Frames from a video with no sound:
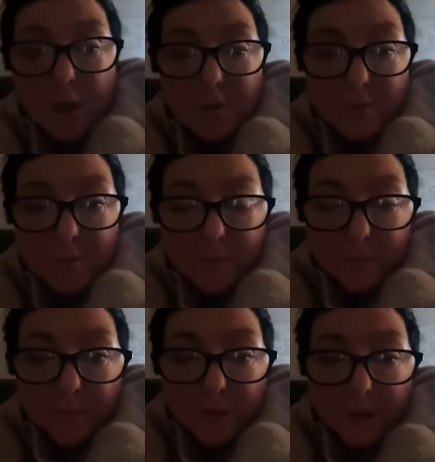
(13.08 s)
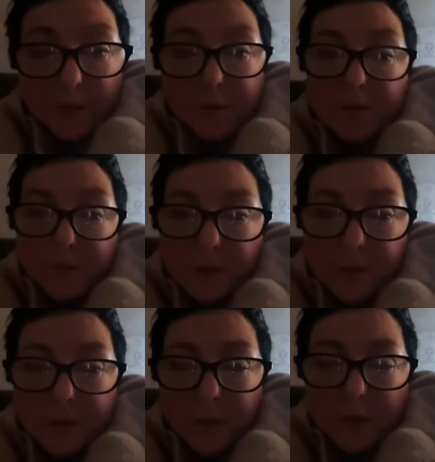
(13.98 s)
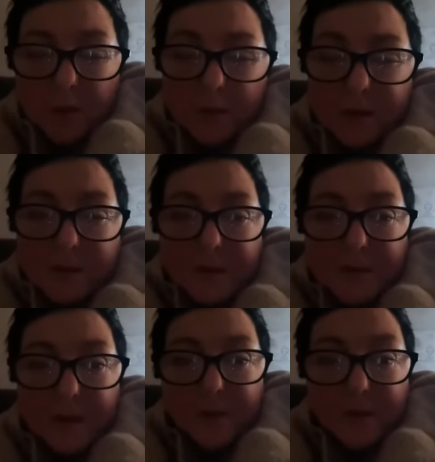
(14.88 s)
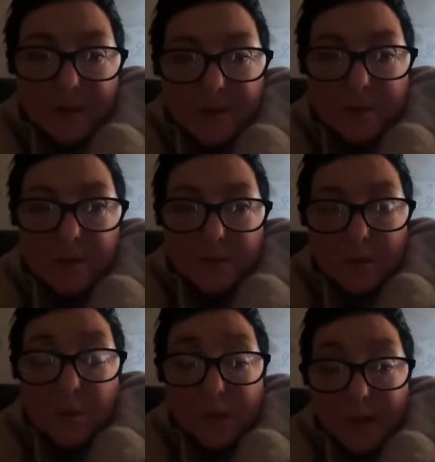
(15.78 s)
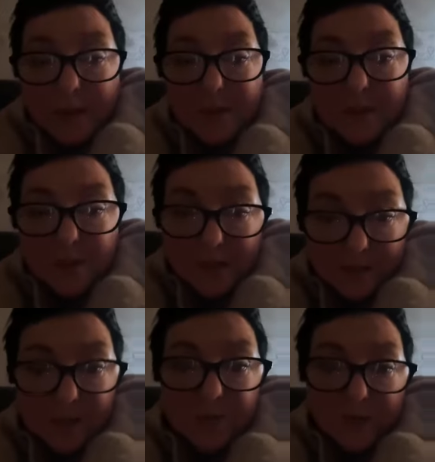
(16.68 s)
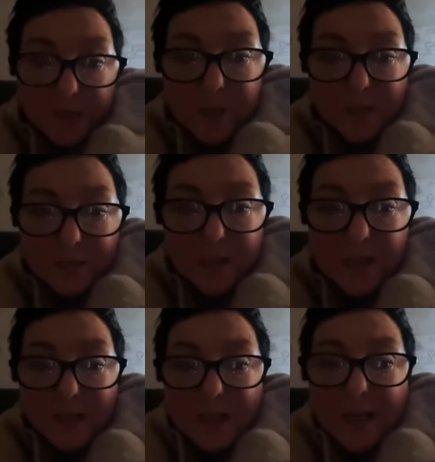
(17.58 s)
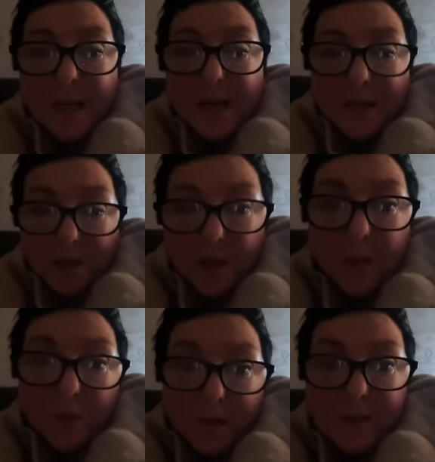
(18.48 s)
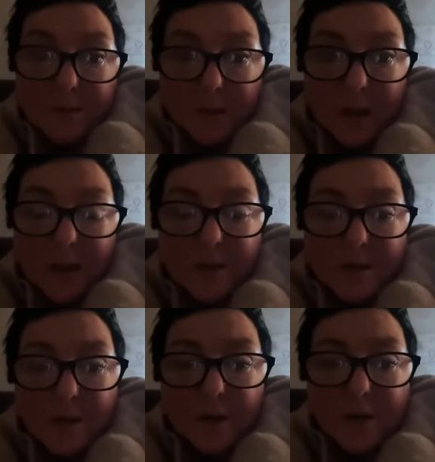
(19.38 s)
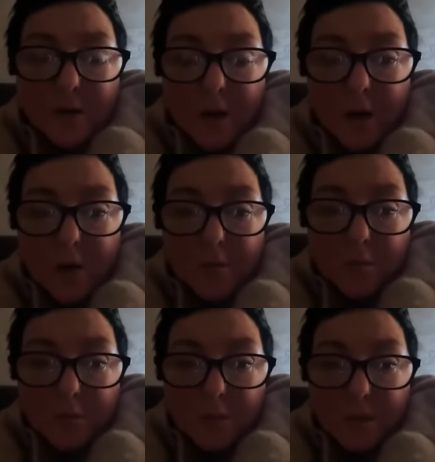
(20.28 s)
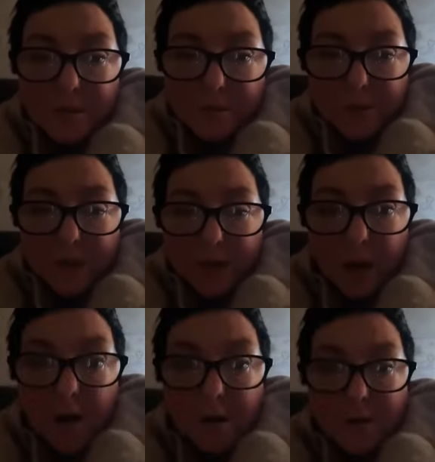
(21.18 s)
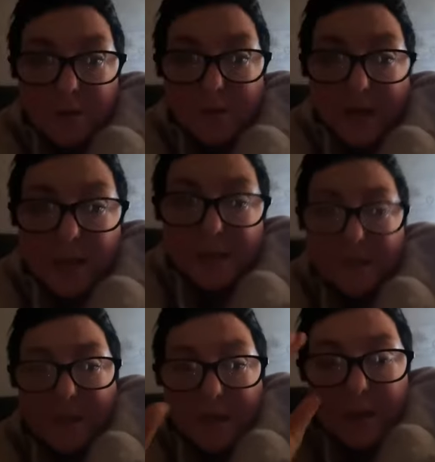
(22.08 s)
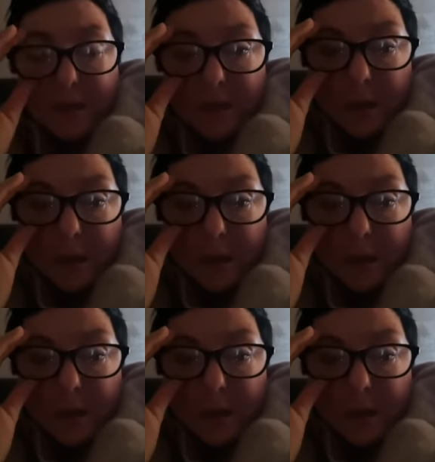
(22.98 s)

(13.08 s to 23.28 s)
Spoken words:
I've been feeling pretty low recently. I've had a wheeze, a chest infection, and I think the wheeze is back. So it's been pretty hard doing anything.